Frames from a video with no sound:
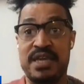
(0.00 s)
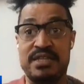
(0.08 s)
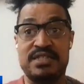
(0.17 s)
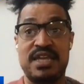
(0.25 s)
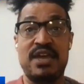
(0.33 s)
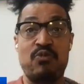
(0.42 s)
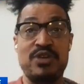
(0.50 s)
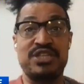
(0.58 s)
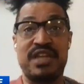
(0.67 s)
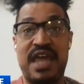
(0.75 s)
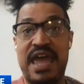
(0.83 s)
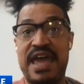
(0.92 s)
Instead, we
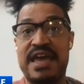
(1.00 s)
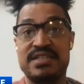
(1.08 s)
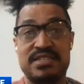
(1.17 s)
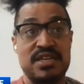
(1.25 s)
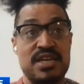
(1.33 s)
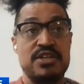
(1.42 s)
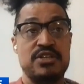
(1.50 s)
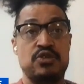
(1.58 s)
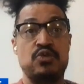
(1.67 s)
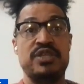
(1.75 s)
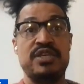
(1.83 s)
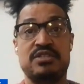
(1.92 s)
should ask,
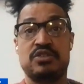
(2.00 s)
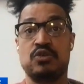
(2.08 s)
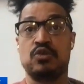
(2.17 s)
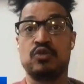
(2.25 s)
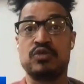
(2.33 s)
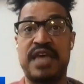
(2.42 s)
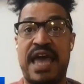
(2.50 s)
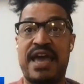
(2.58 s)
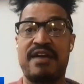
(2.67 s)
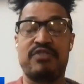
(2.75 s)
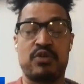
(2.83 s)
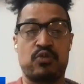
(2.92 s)
do these schools
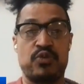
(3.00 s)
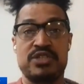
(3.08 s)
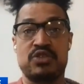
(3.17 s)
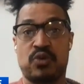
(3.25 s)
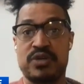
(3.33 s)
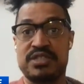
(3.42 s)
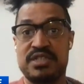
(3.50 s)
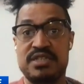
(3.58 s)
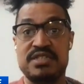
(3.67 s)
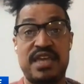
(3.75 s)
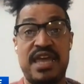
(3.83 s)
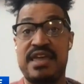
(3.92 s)
have the
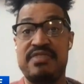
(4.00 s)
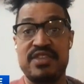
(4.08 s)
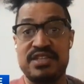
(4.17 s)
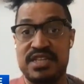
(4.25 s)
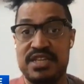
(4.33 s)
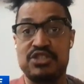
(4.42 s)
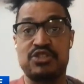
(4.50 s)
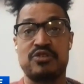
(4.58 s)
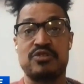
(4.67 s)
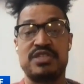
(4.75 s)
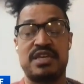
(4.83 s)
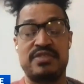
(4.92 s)
resources and the
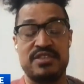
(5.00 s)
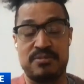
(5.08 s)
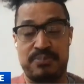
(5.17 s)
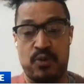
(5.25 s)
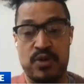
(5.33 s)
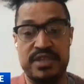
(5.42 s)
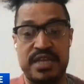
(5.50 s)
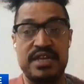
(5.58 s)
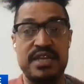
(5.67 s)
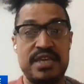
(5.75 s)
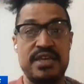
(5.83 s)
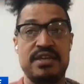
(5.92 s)
teachers and the support they
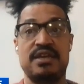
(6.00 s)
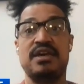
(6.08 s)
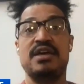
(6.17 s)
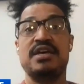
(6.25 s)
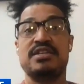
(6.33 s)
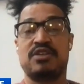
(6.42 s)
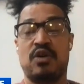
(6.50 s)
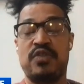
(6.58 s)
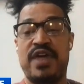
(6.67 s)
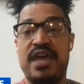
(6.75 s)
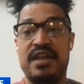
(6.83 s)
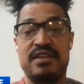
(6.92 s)
need
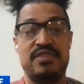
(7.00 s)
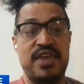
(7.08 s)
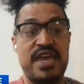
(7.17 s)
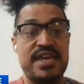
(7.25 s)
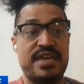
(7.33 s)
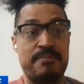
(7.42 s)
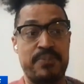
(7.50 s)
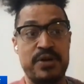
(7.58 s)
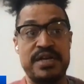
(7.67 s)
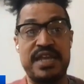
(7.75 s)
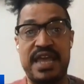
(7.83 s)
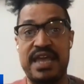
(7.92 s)
so that they can
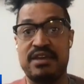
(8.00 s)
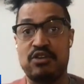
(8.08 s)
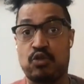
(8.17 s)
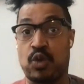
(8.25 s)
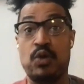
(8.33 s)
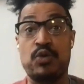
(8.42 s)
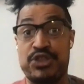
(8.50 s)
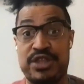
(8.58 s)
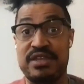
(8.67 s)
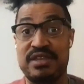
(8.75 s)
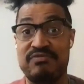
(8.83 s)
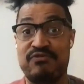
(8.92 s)
put in growth
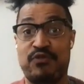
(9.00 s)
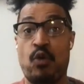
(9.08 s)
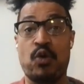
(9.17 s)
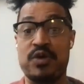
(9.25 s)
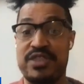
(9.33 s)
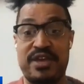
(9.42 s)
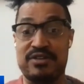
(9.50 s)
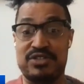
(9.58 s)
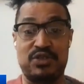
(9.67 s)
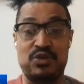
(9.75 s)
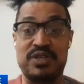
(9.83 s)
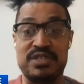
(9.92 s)
for their
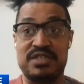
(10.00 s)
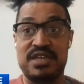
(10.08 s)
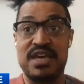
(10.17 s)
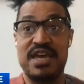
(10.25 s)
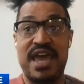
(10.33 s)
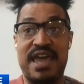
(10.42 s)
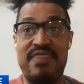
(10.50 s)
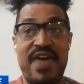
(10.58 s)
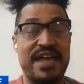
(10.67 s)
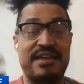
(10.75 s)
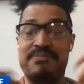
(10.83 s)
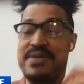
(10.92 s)
students? And
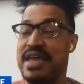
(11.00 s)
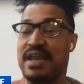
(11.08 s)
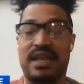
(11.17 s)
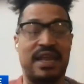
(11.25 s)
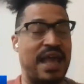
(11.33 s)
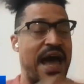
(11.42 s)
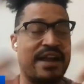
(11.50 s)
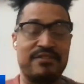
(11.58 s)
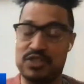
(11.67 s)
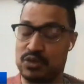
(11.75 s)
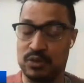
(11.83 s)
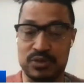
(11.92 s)
that can be a lot
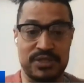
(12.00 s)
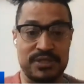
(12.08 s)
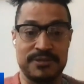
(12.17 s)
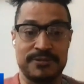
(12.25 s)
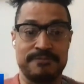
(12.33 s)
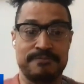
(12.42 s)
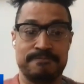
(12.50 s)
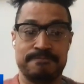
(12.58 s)
of schools.